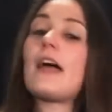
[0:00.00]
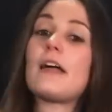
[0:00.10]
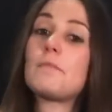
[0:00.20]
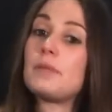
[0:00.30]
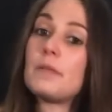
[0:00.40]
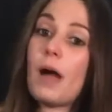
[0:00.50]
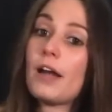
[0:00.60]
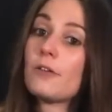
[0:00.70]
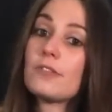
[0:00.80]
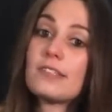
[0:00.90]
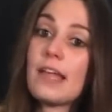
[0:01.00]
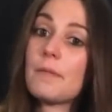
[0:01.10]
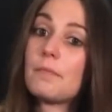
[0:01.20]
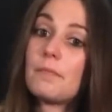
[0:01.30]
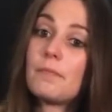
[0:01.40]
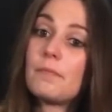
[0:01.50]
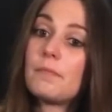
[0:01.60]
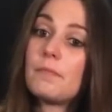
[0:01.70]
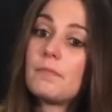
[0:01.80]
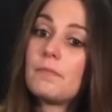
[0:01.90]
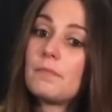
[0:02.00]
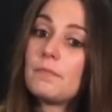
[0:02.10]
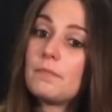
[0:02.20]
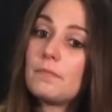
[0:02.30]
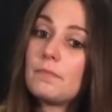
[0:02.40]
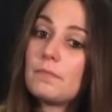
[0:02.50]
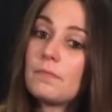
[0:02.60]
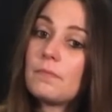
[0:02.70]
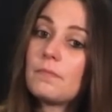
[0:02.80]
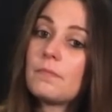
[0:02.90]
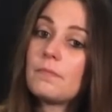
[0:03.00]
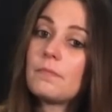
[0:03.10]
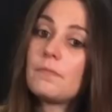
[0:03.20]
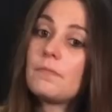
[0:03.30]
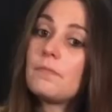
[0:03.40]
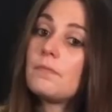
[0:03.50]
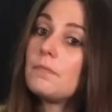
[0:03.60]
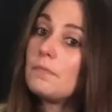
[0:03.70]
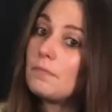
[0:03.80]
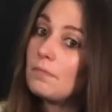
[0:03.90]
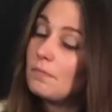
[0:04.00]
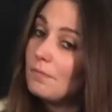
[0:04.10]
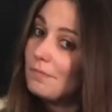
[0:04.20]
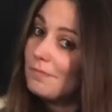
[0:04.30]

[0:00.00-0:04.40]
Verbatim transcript: and then B minor the same. And